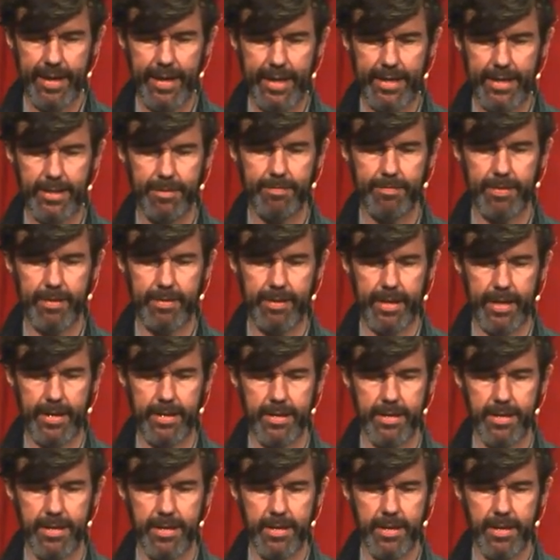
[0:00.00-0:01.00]
and
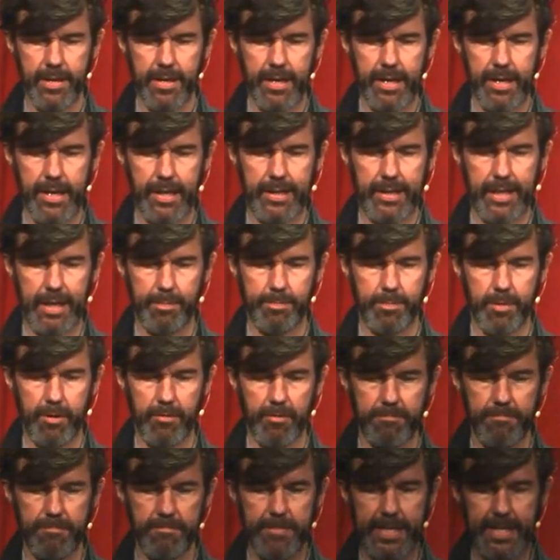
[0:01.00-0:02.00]
within a couple of